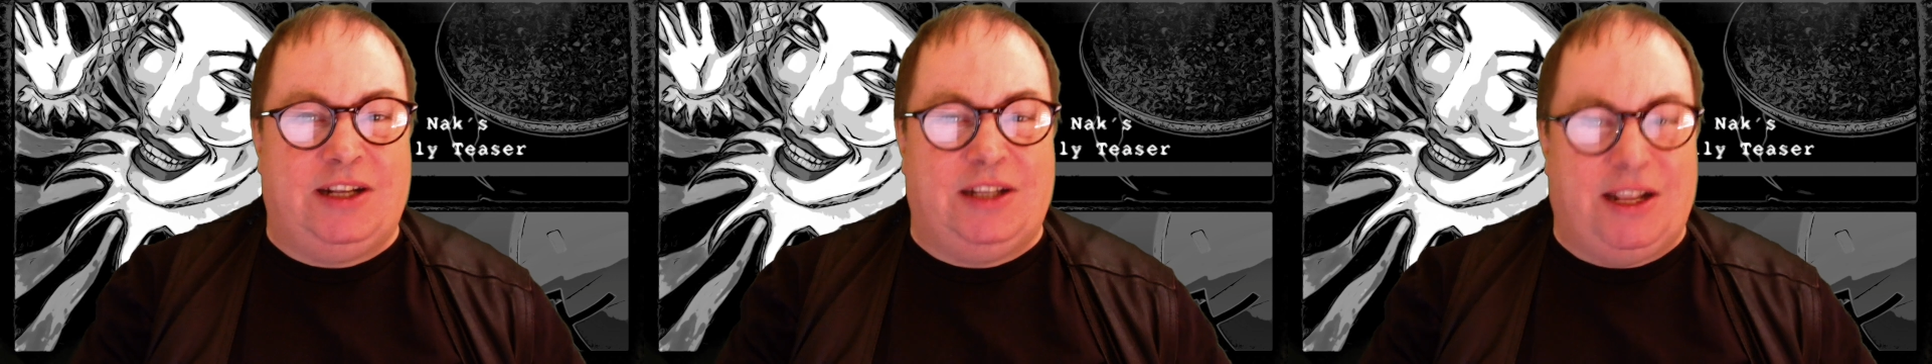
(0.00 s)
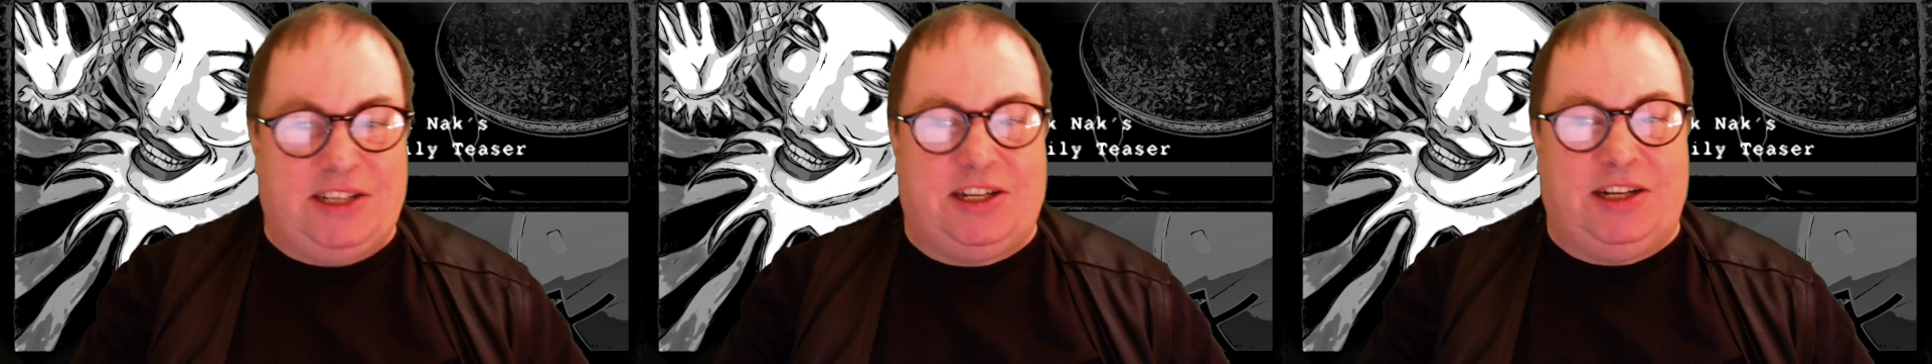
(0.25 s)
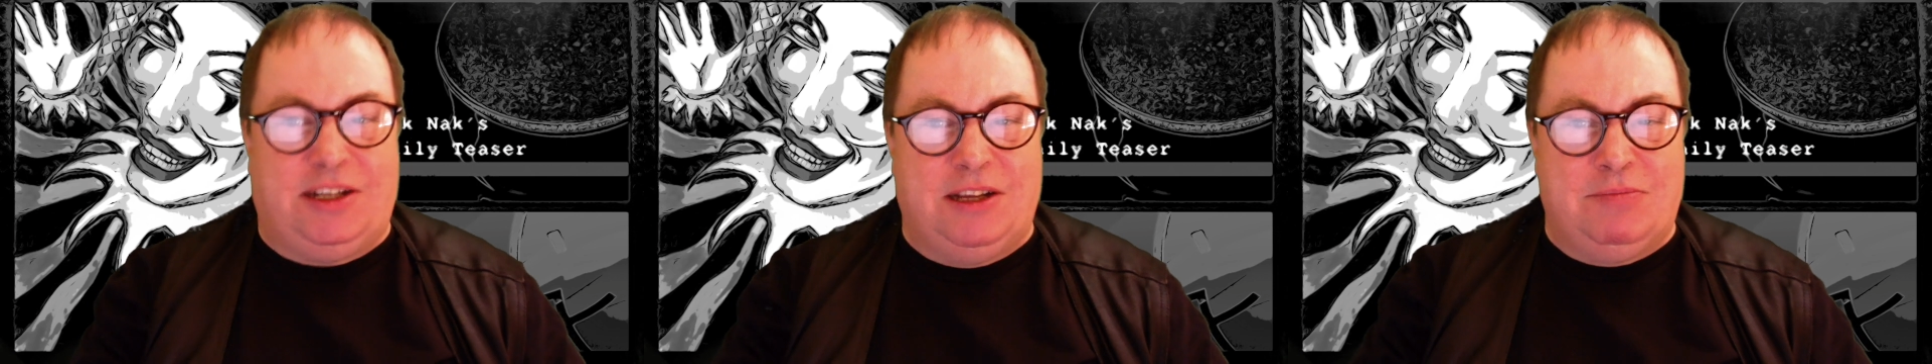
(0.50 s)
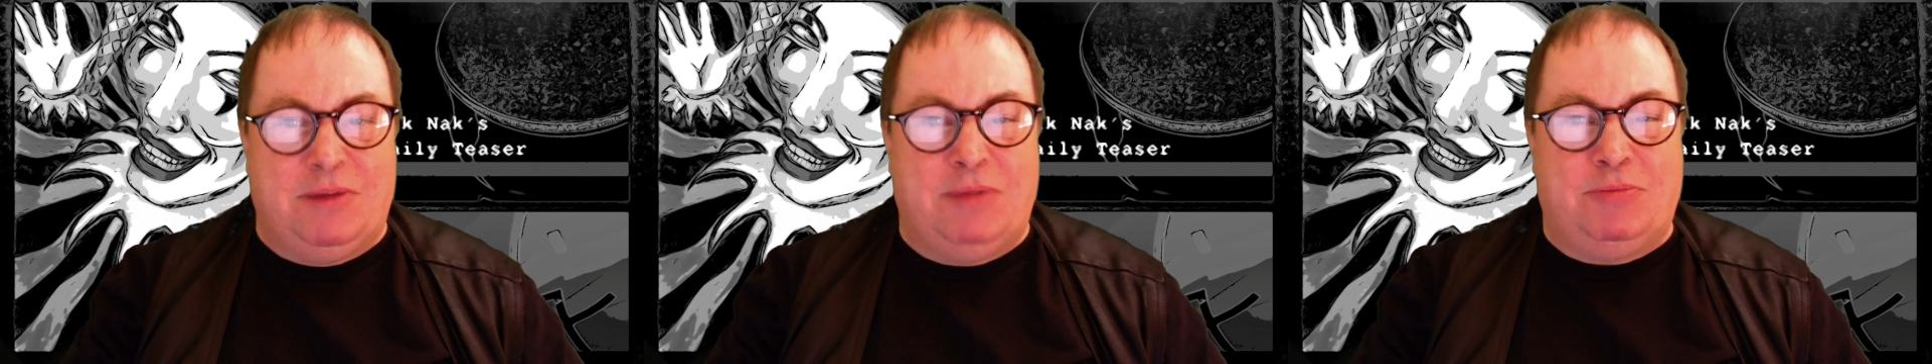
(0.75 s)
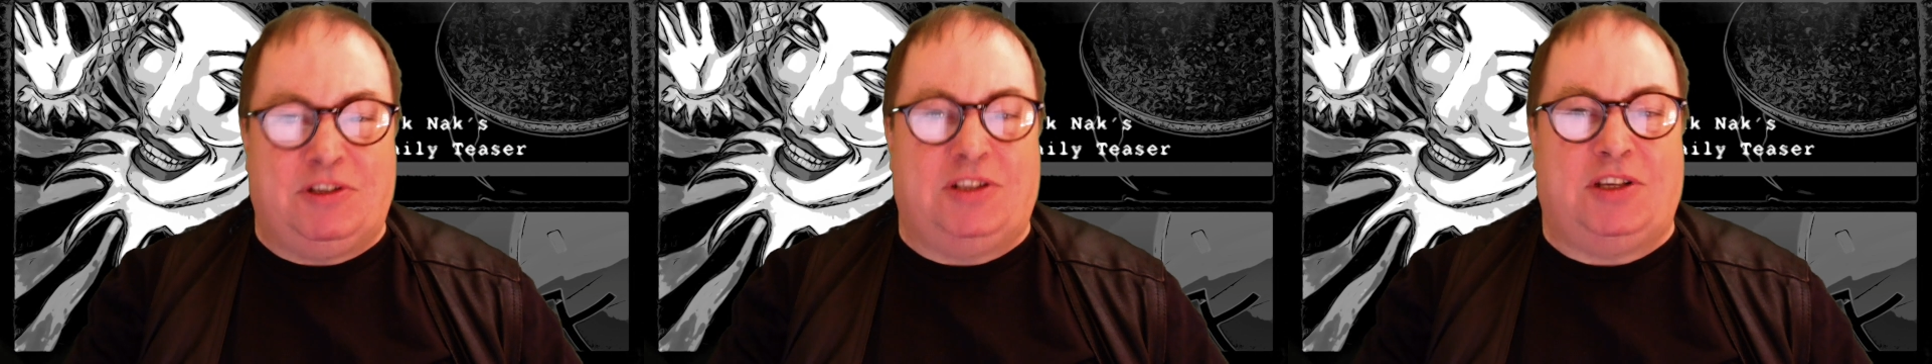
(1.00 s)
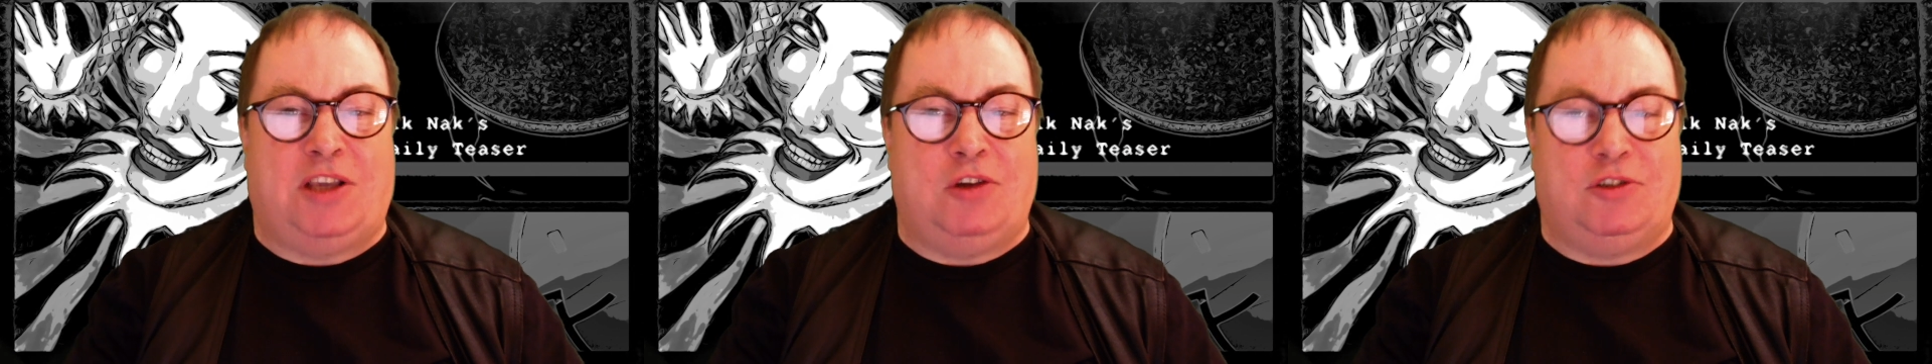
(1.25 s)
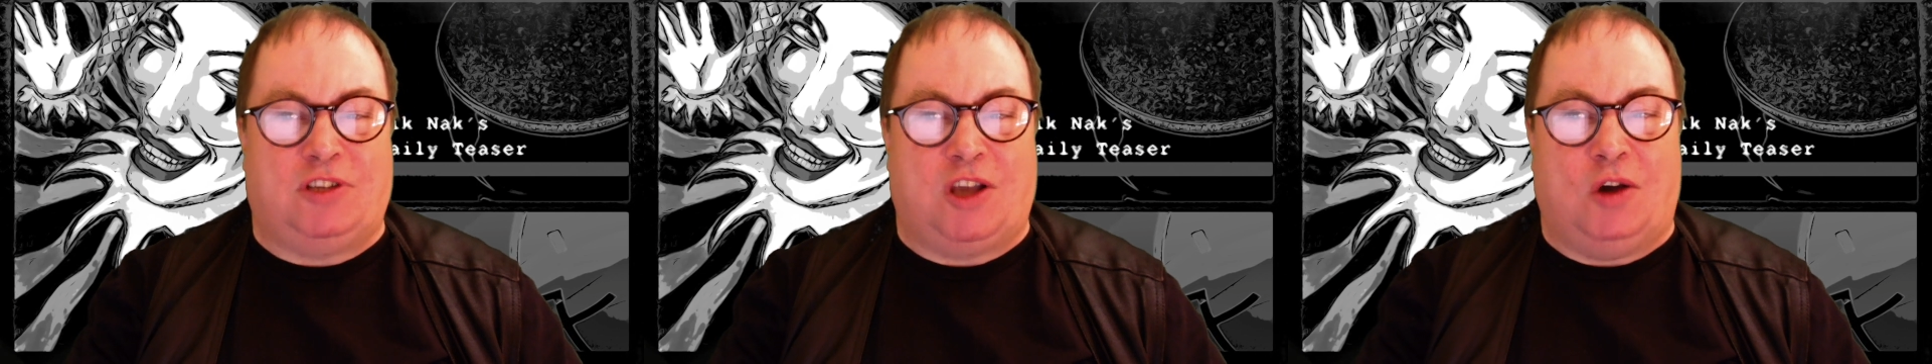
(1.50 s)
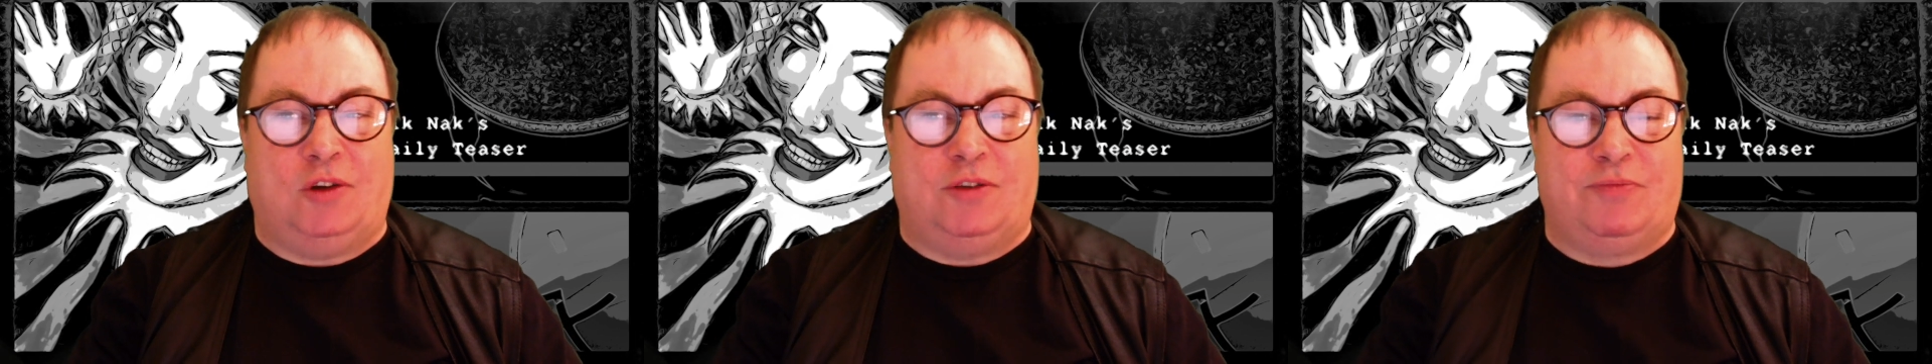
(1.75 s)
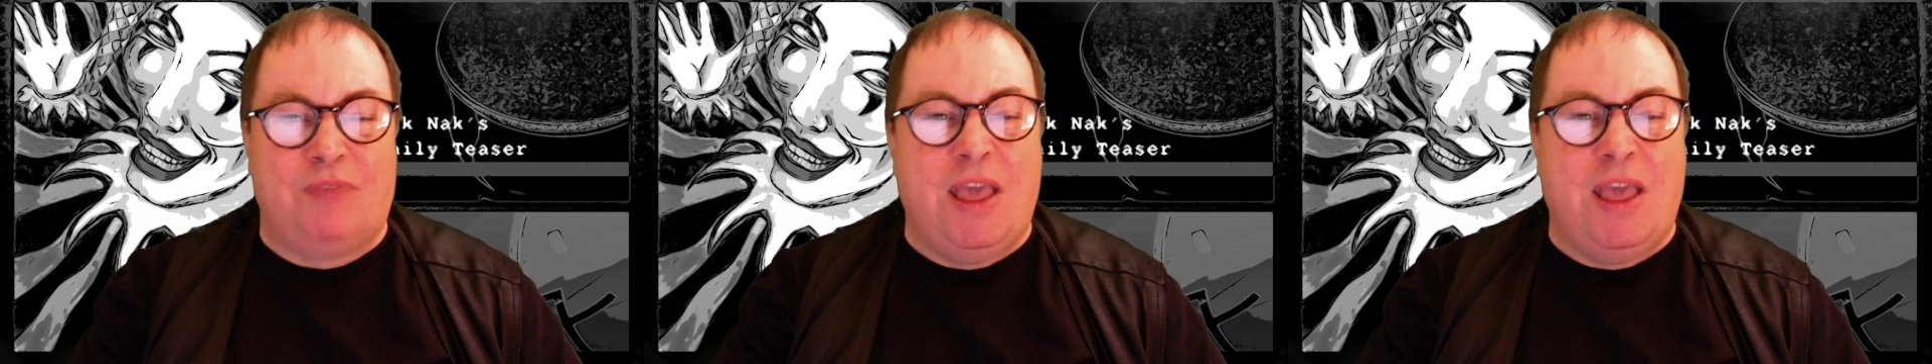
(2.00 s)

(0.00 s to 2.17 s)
enlisted members of the Coast Guard.